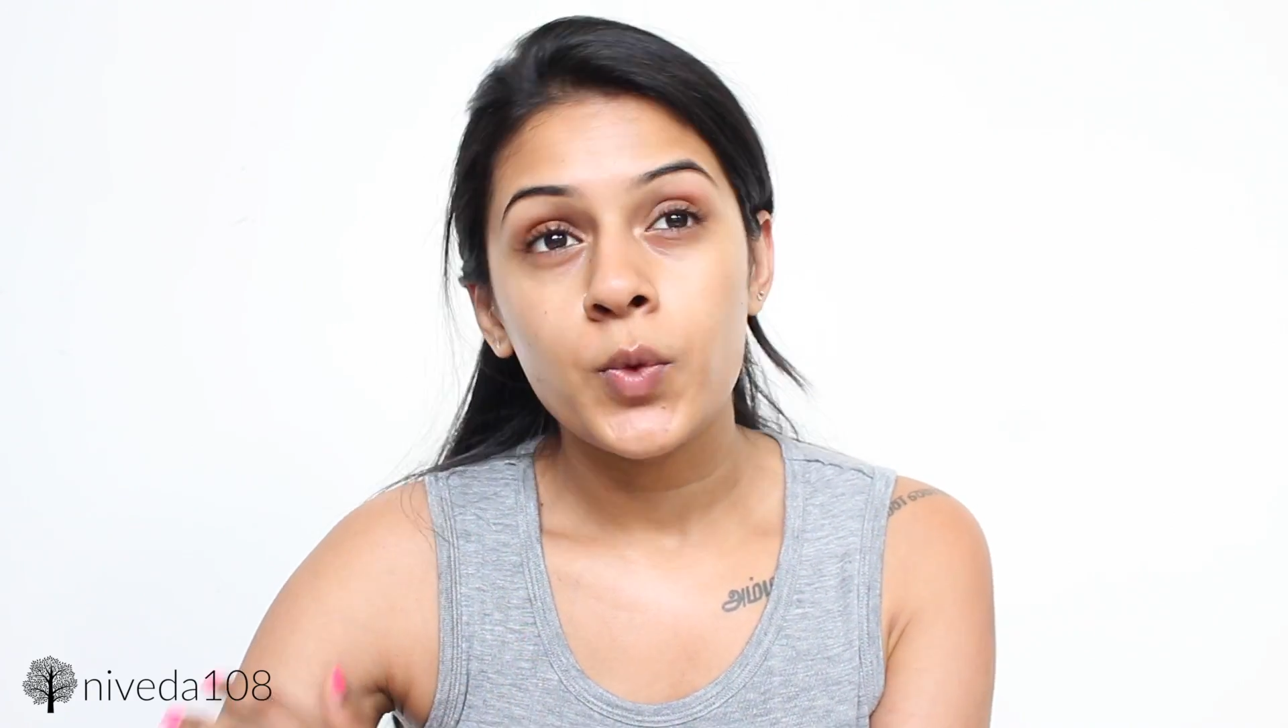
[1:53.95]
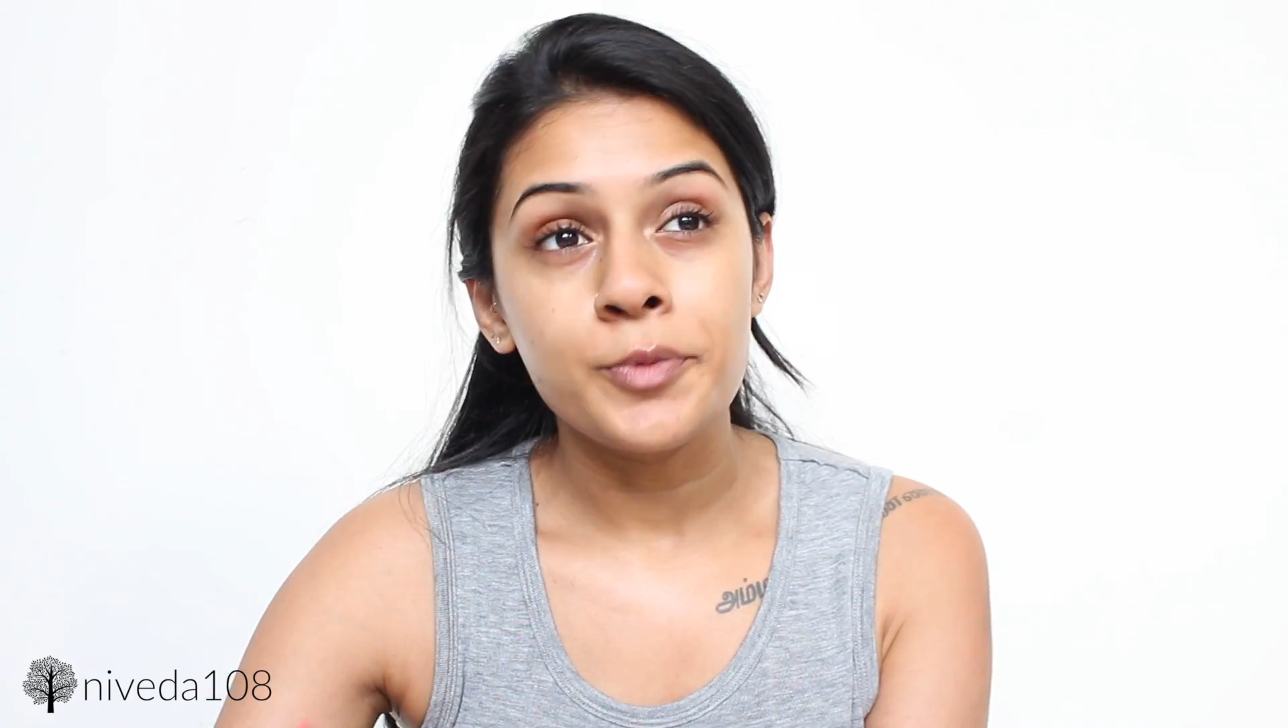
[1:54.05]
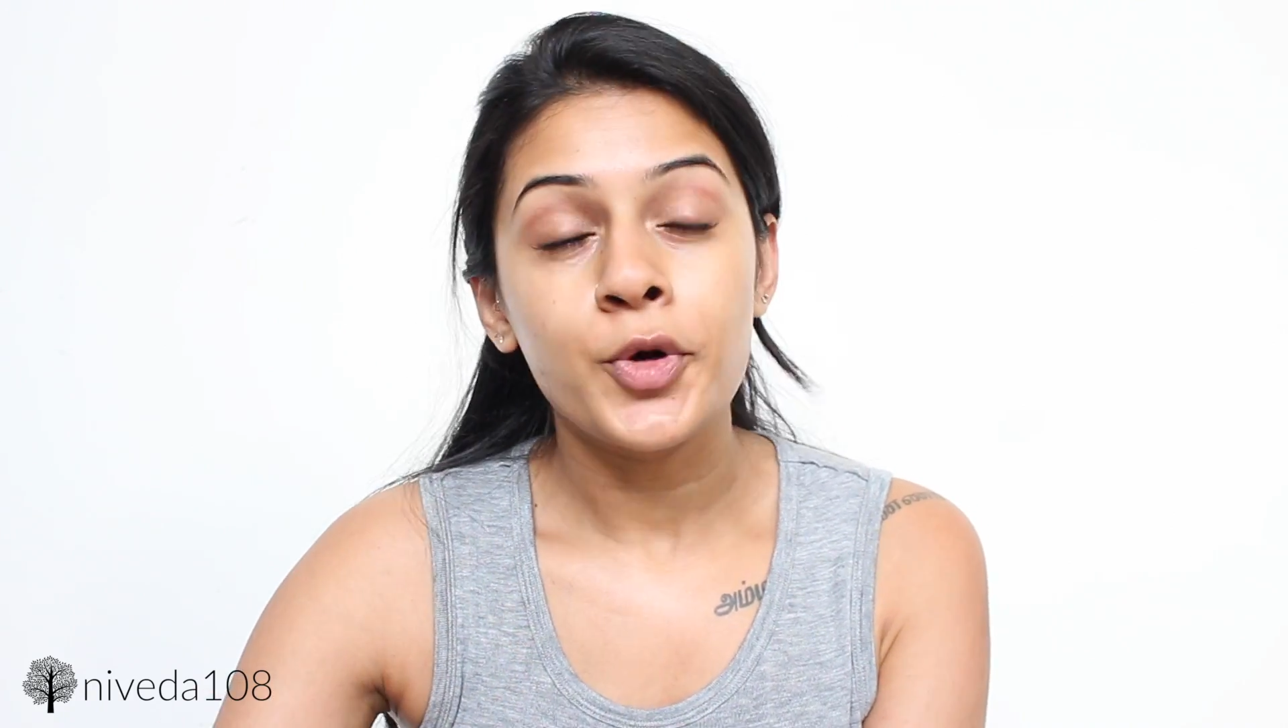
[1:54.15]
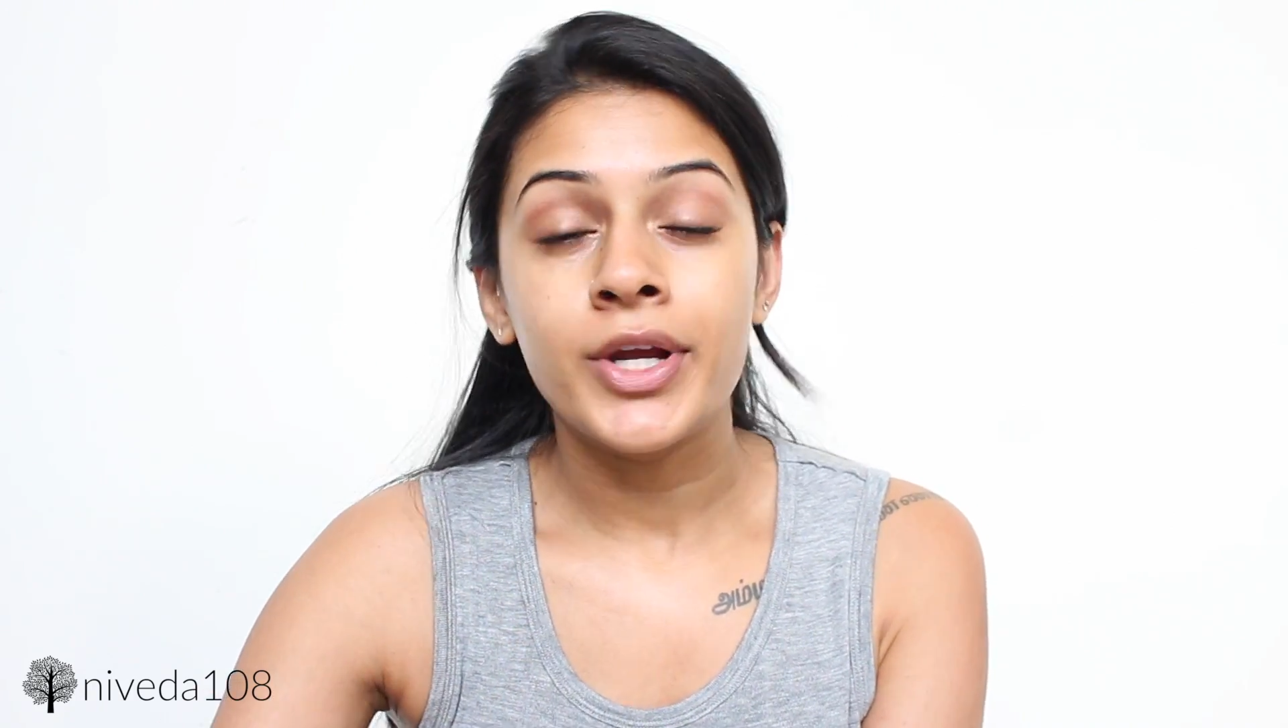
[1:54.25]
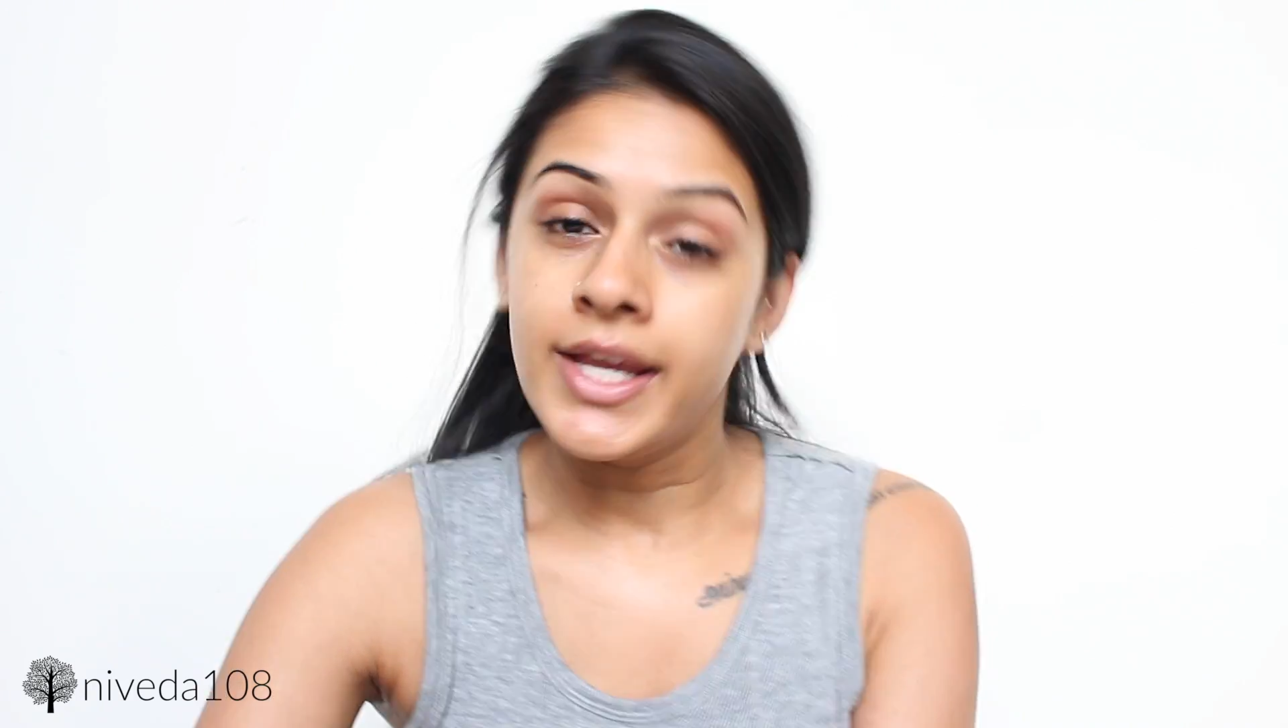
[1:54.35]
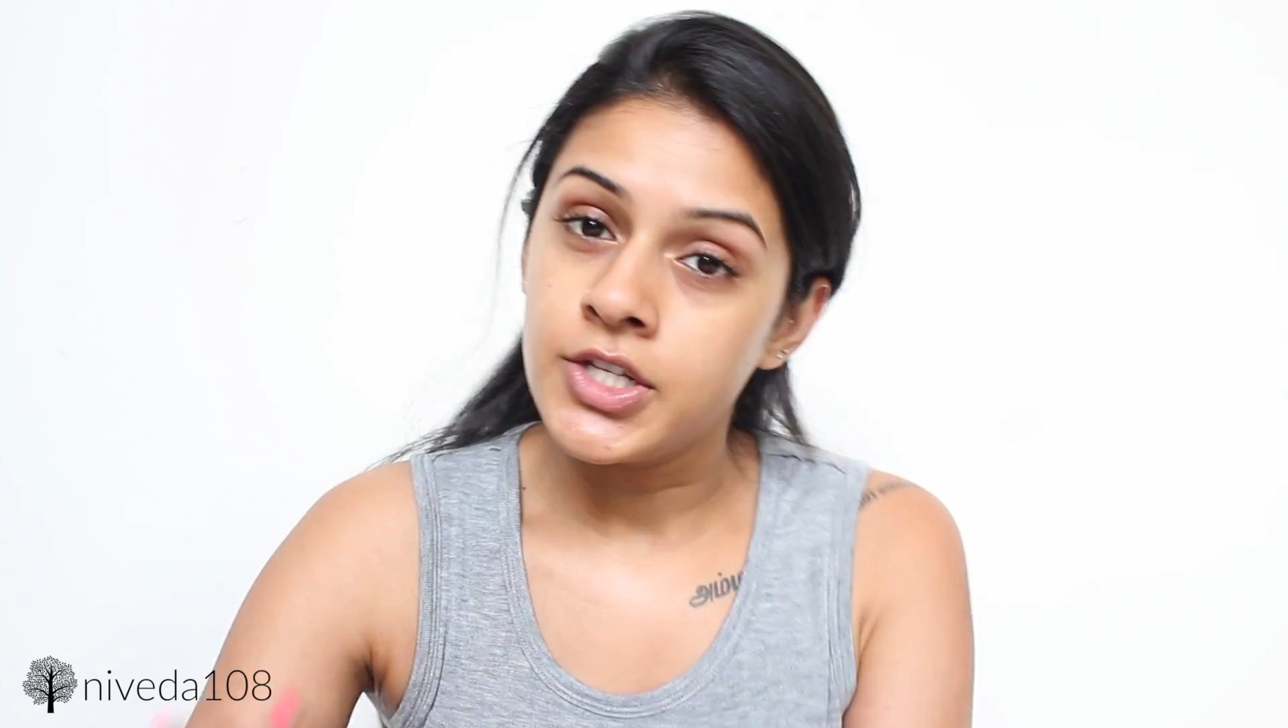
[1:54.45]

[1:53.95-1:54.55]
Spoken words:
were more